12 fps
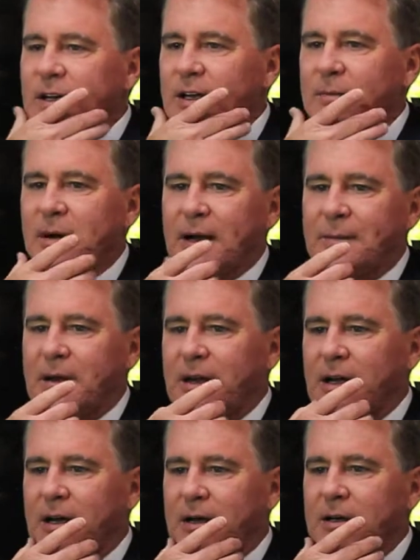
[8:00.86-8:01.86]
it might
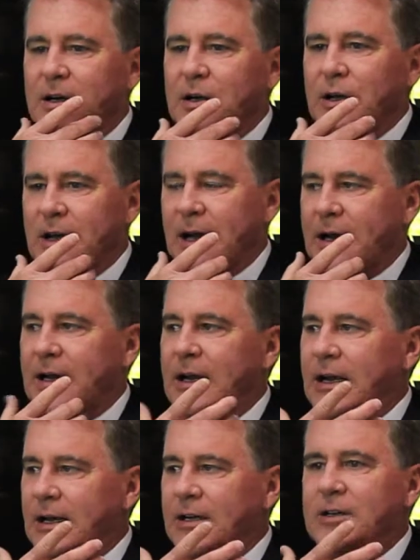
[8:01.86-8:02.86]
be a good
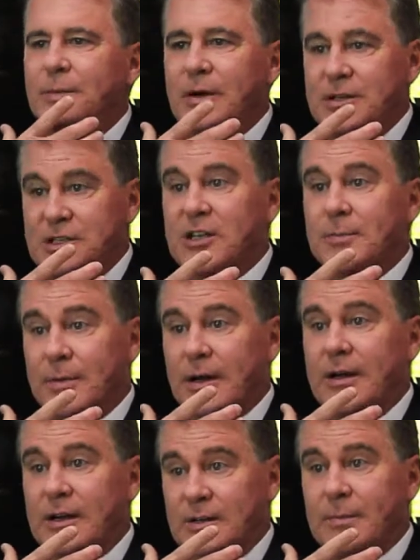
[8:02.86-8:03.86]
idea to put a chin
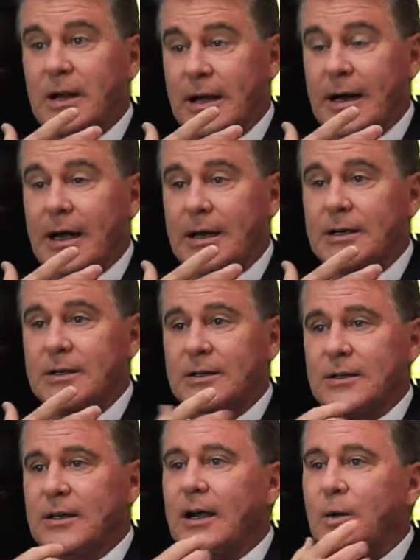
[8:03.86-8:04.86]
implant in
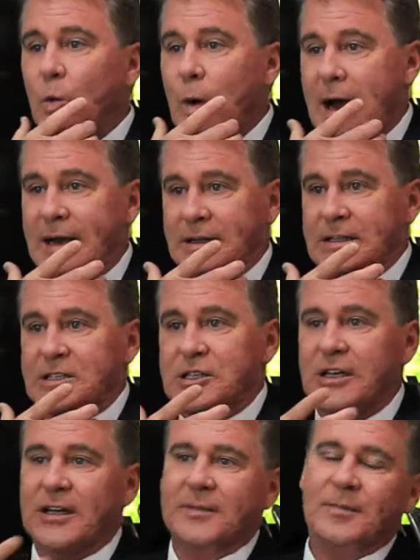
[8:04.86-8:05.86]
and widen the
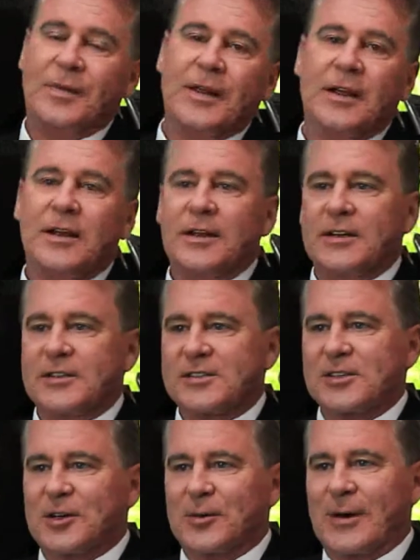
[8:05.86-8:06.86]
chin.
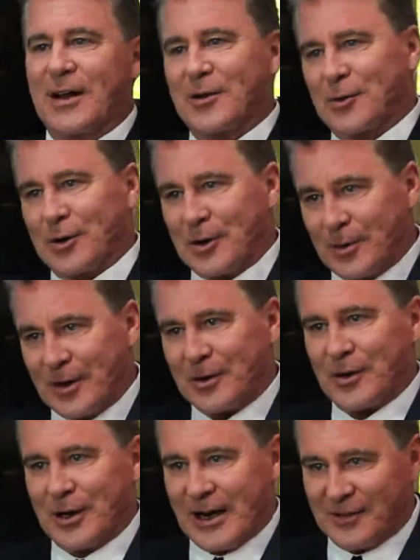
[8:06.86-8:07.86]
So rather than go
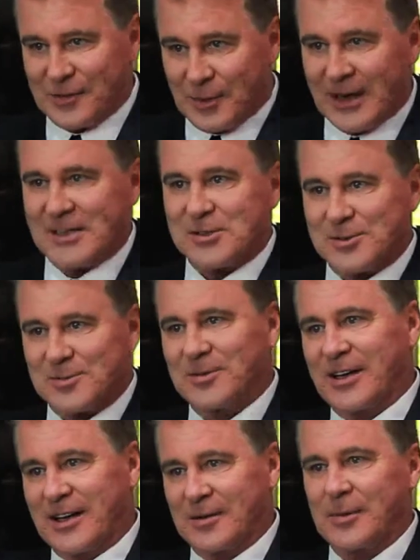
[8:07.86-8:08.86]
under the knife twice,
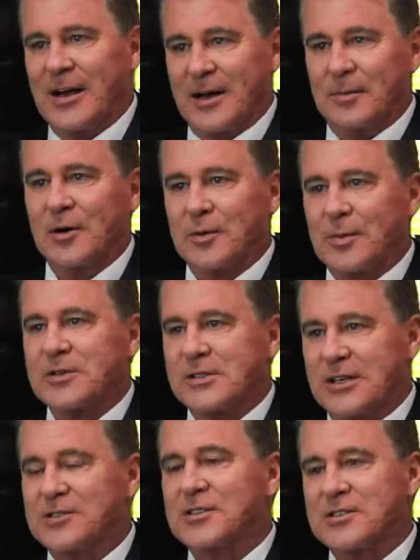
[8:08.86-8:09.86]
we had both
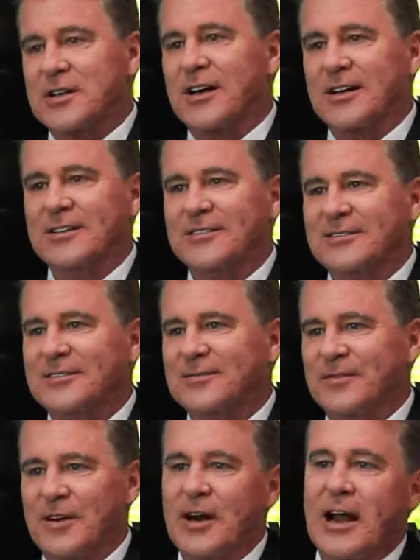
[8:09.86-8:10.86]
procedures done.
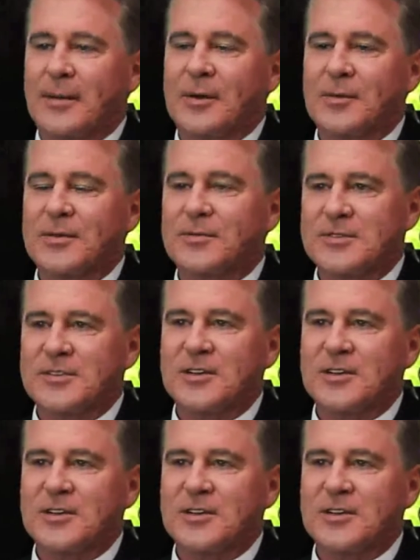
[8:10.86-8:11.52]
Very happy with the